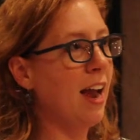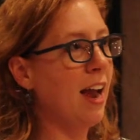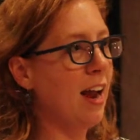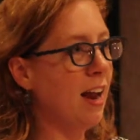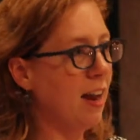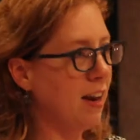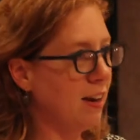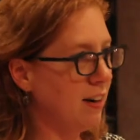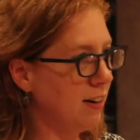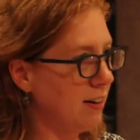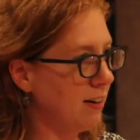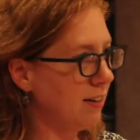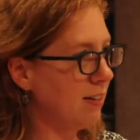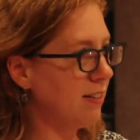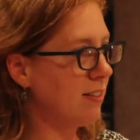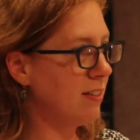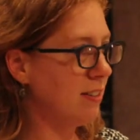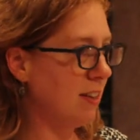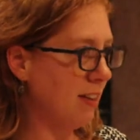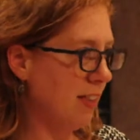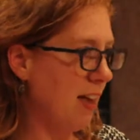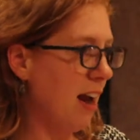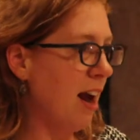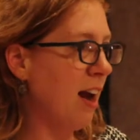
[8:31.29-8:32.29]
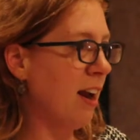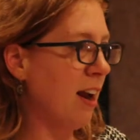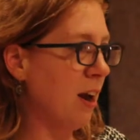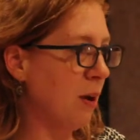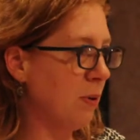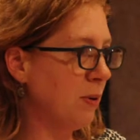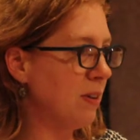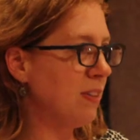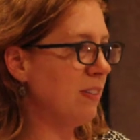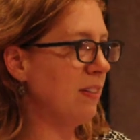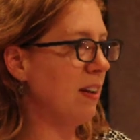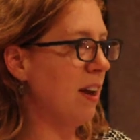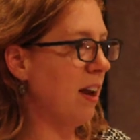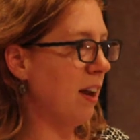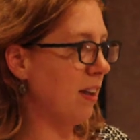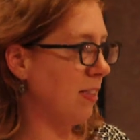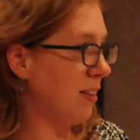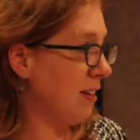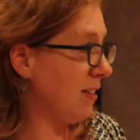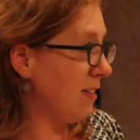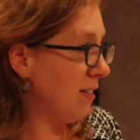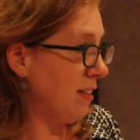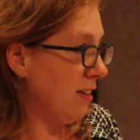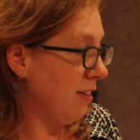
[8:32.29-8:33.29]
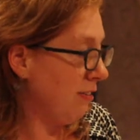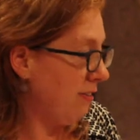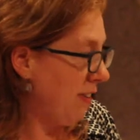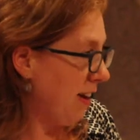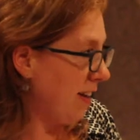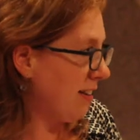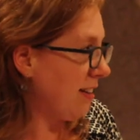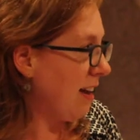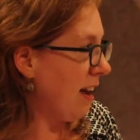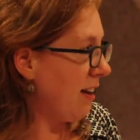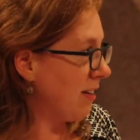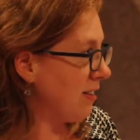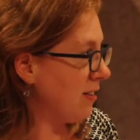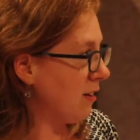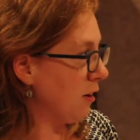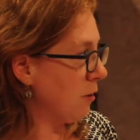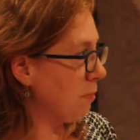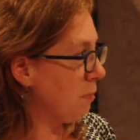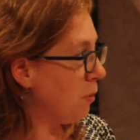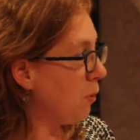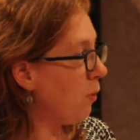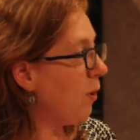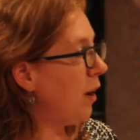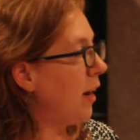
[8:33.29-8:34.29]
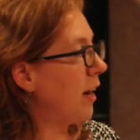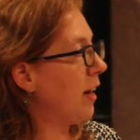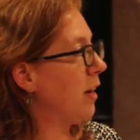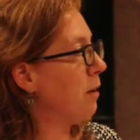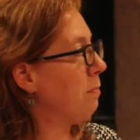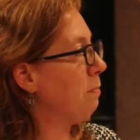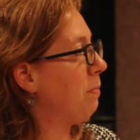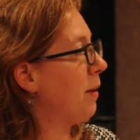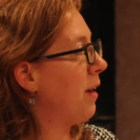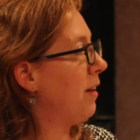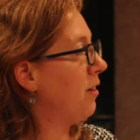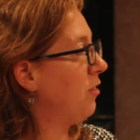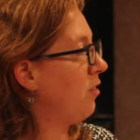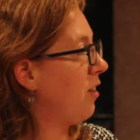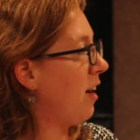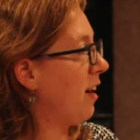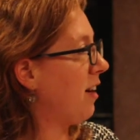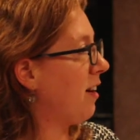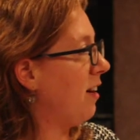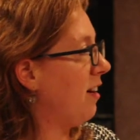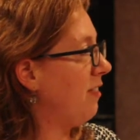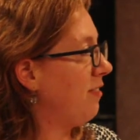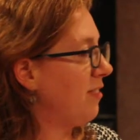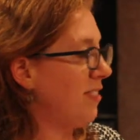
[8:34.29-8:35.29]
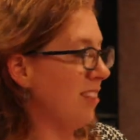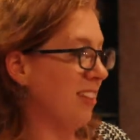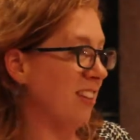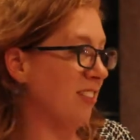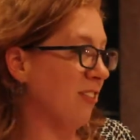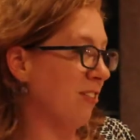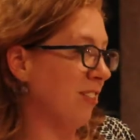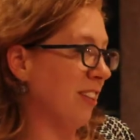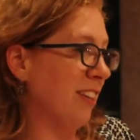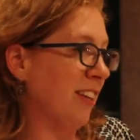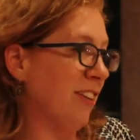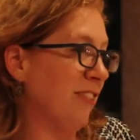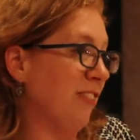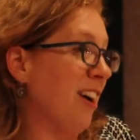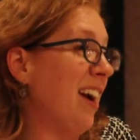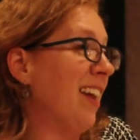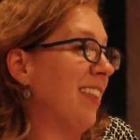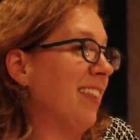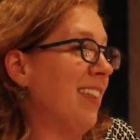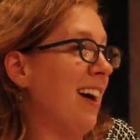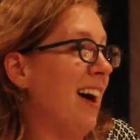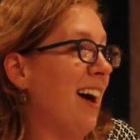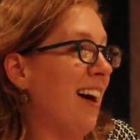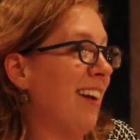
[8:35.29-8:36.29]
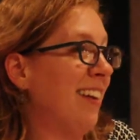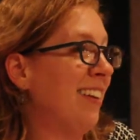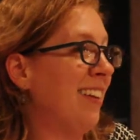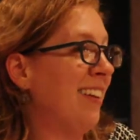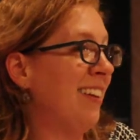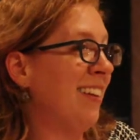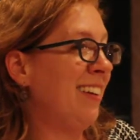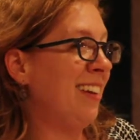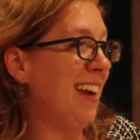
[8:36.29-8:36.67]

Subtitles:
And to that I would say that's a fantastic point, but Chekhov didn't really write that.